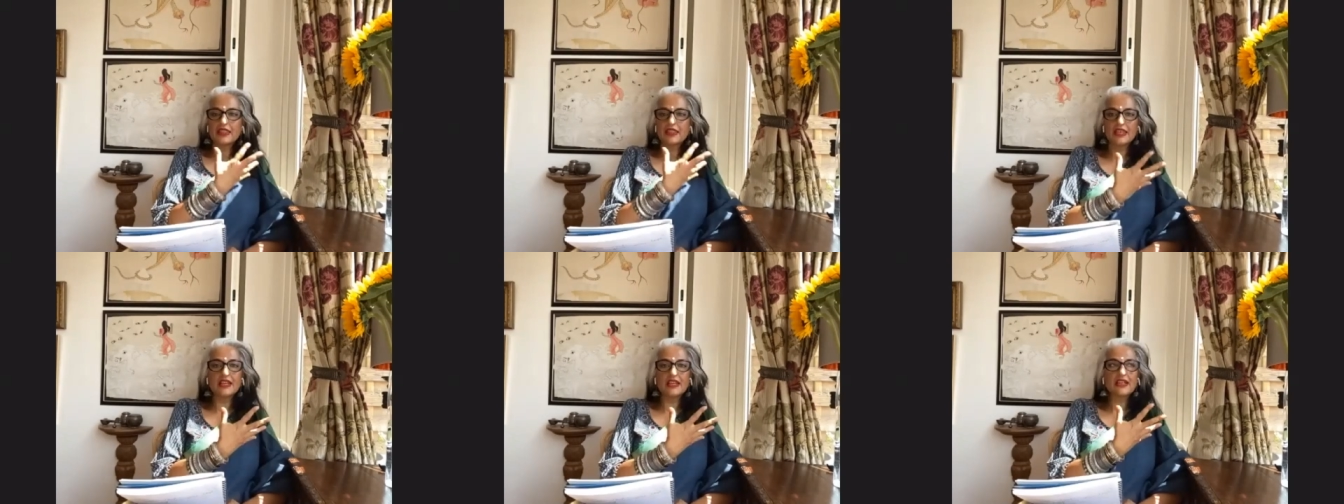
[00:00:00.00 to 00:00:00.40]

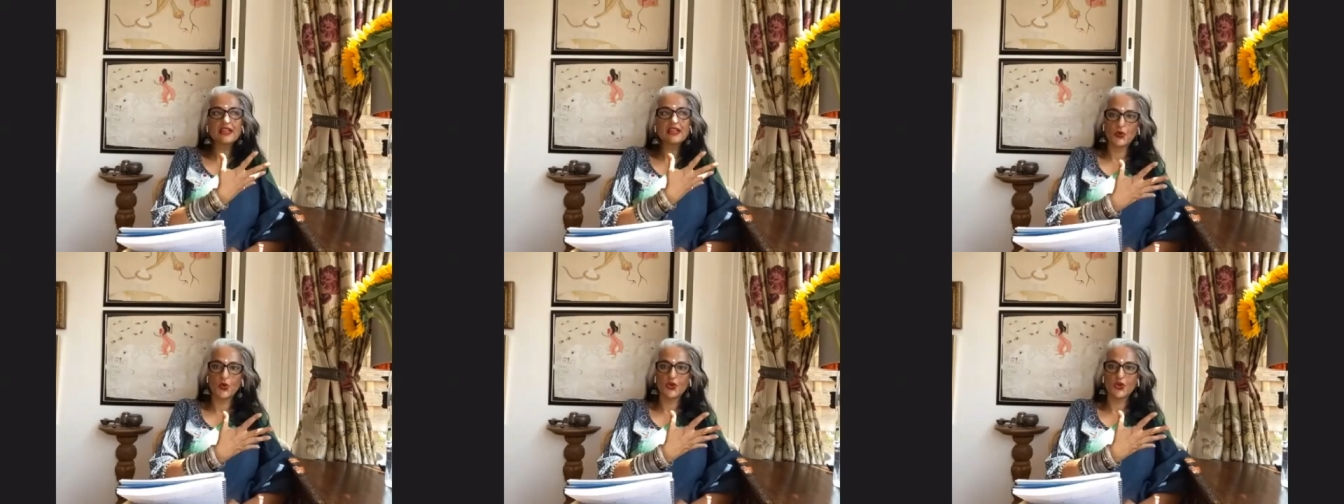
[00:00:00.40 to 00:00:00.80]
to
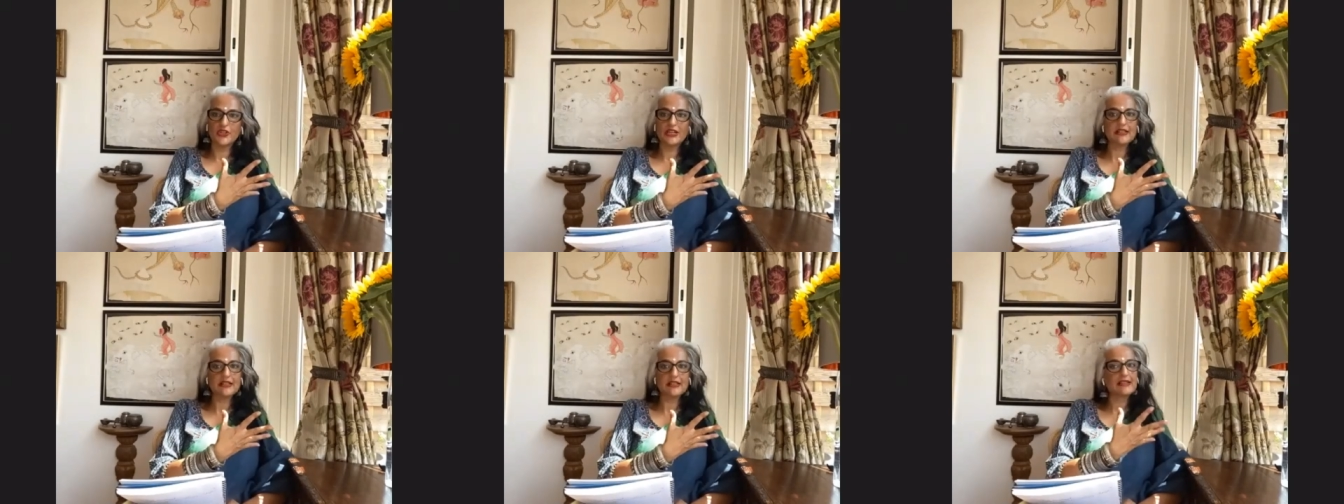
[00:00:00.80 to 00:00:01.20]
explore this
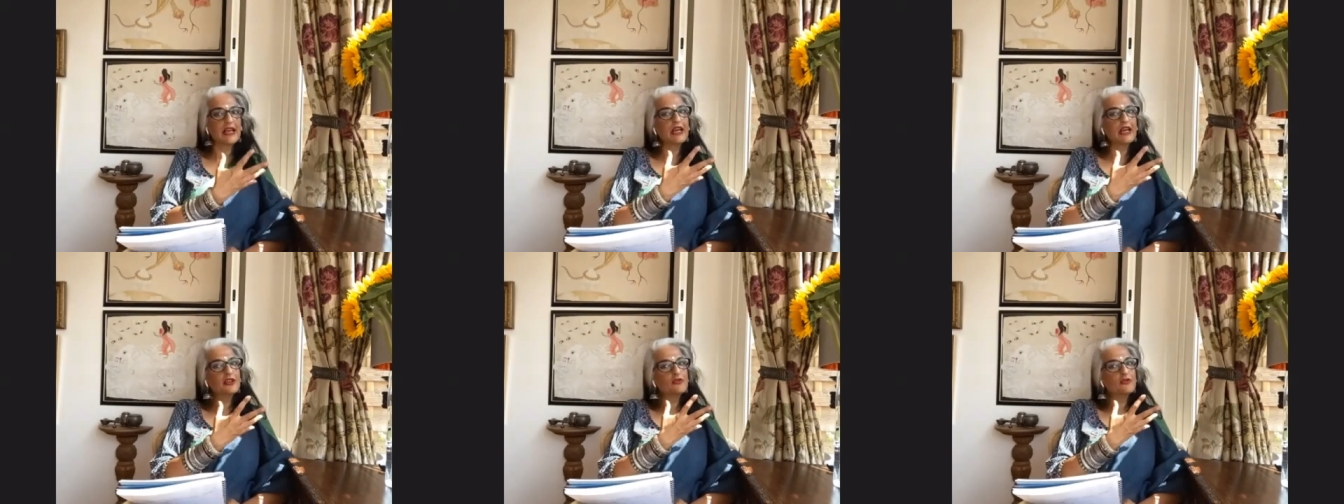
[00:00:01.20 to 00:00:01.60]
and you
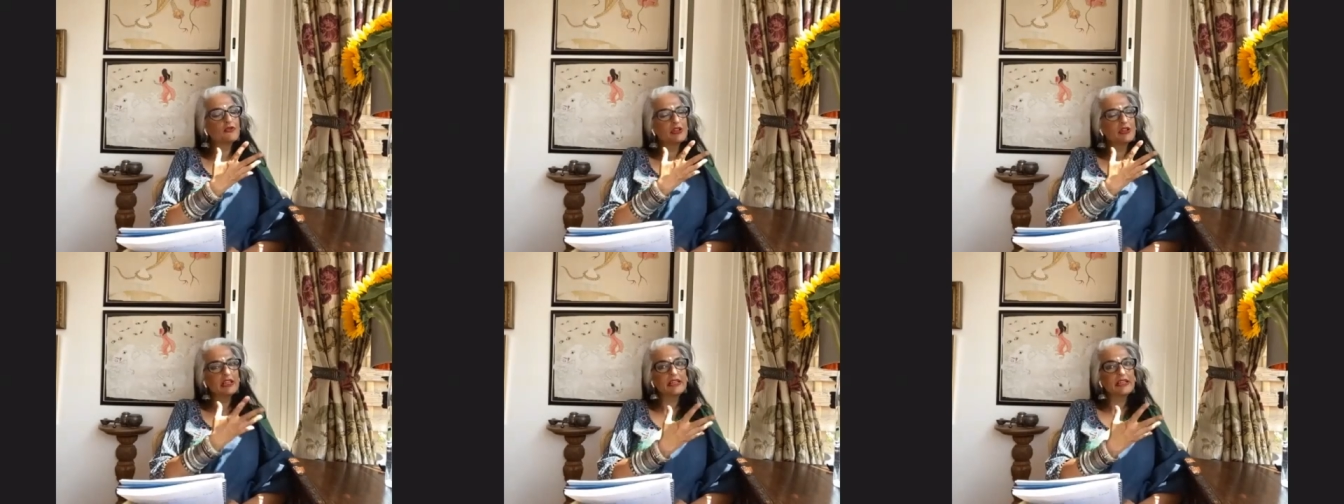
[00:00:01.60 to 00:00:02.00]
really need to
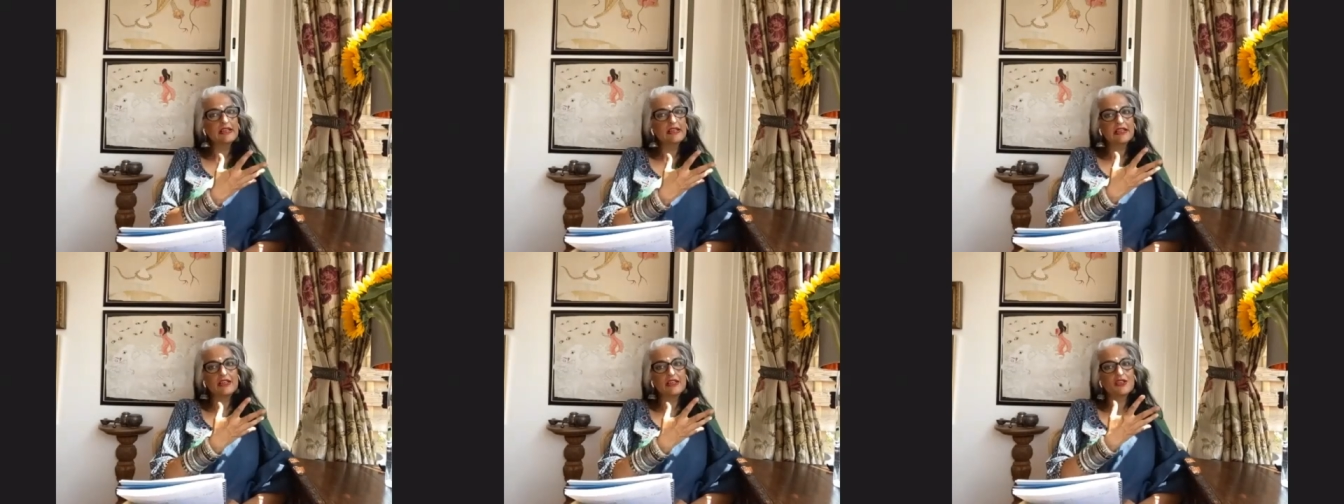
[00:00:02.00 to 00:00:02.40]

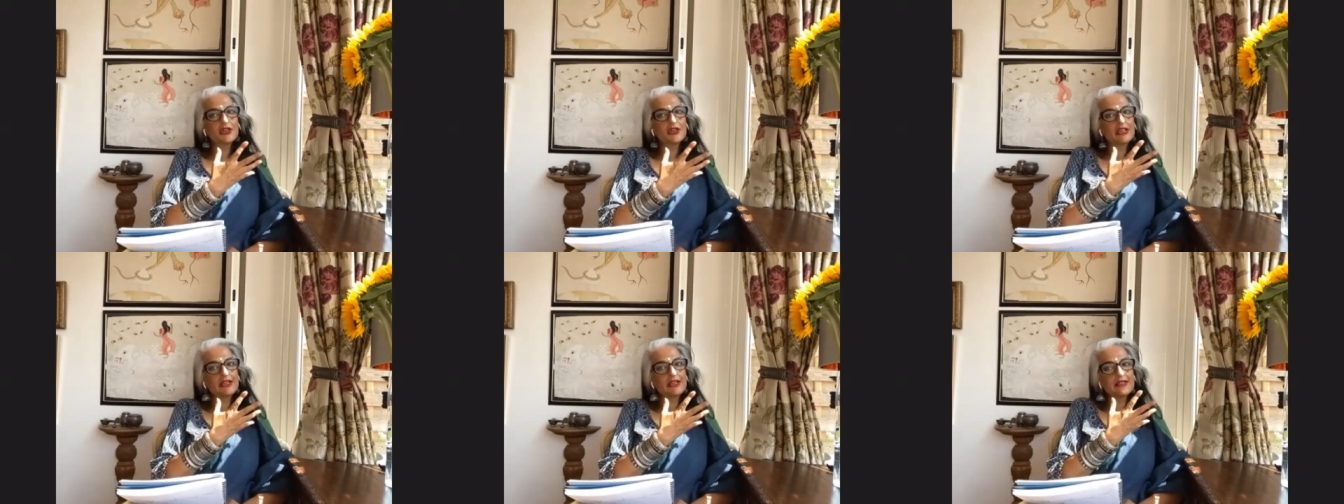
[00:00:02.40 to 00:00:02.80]
consider
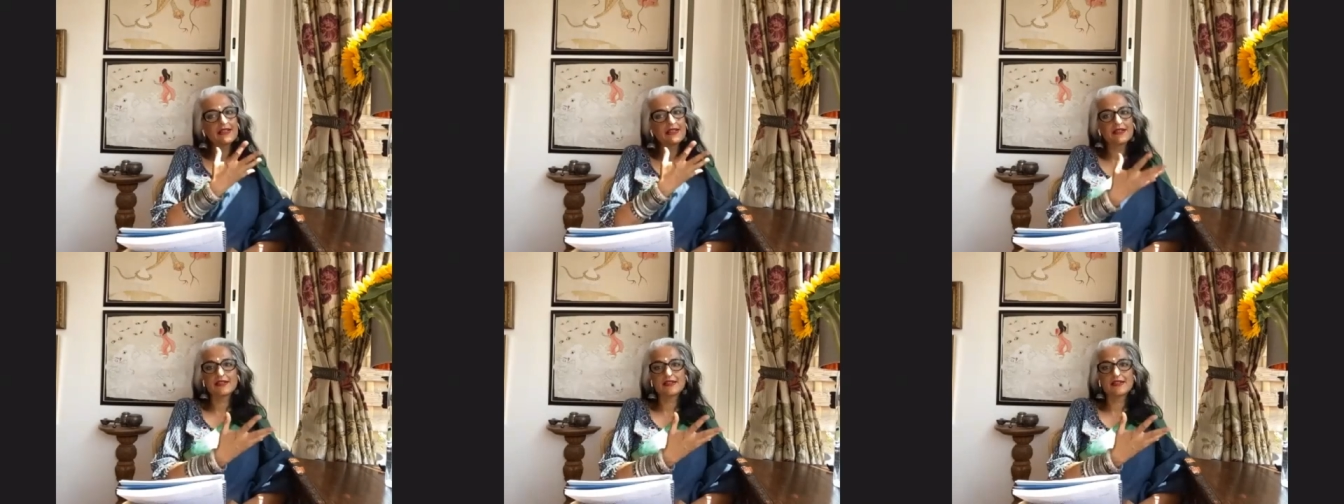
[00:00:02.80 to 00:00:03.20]
what you're doing.
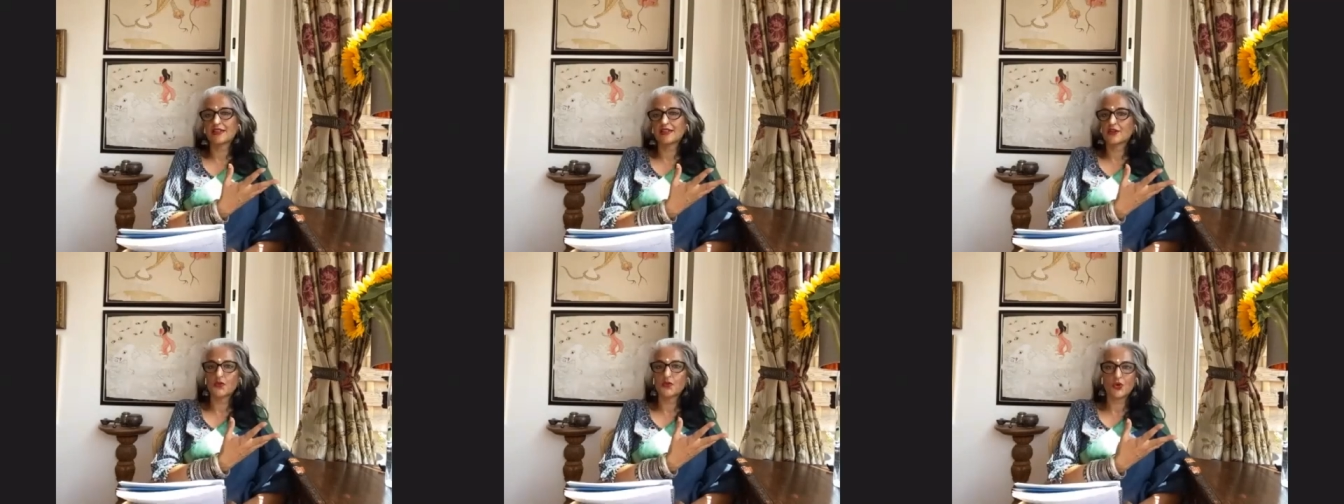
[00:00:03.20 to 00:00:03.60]

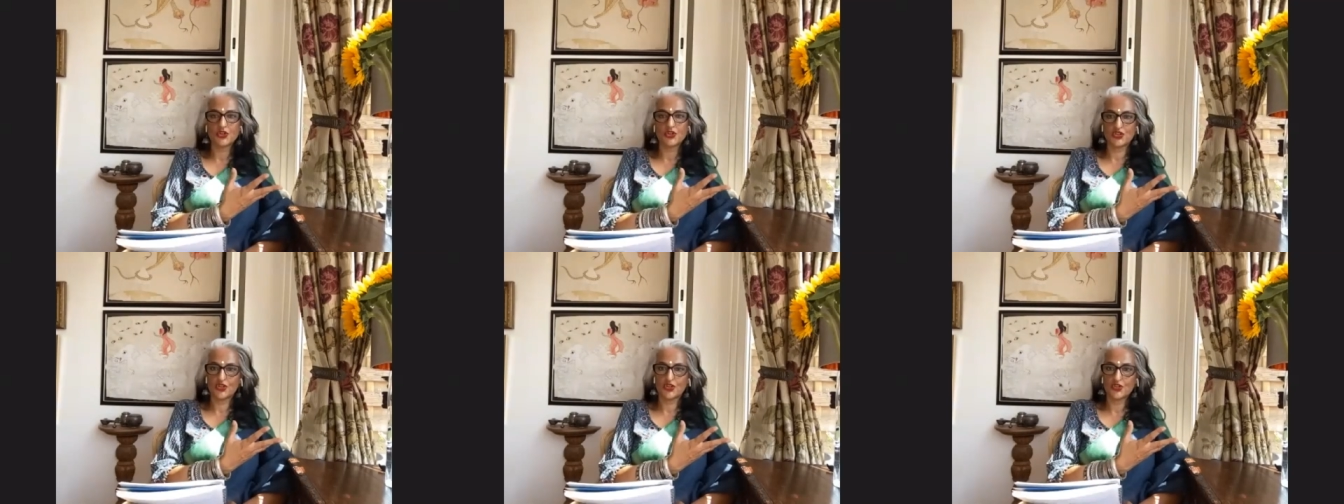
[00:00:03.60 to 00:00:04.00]
And with that,
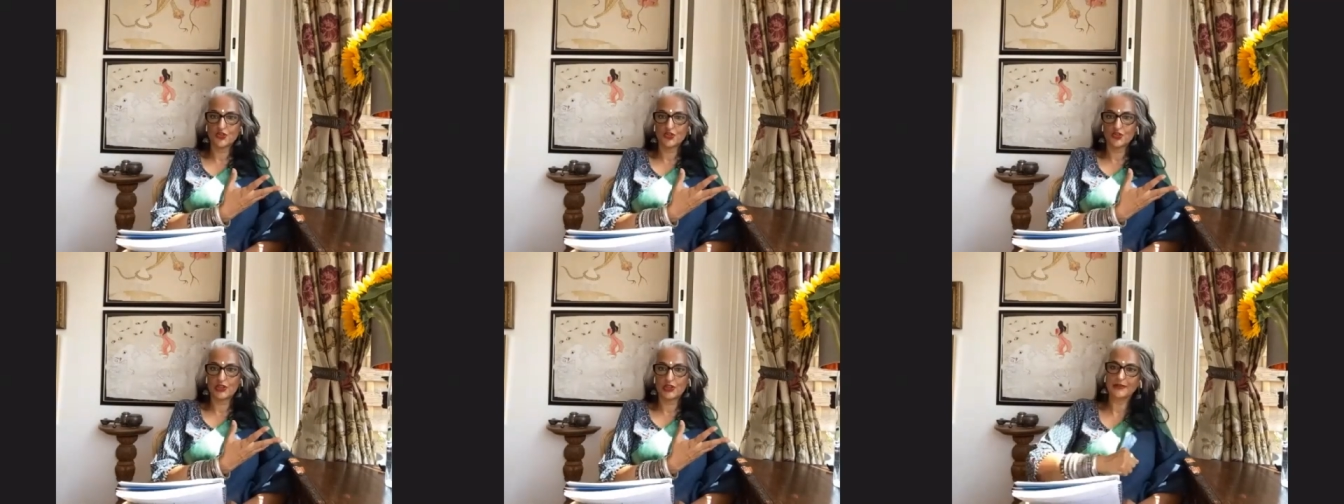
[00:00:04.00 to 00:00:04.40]
what do you
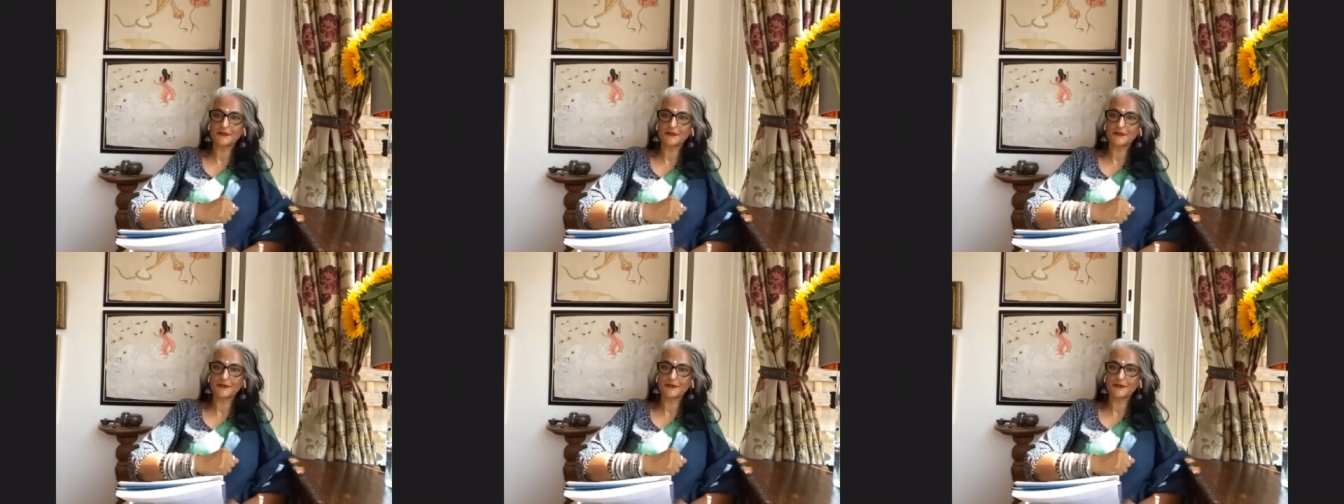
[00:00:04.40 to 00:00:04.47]
feel?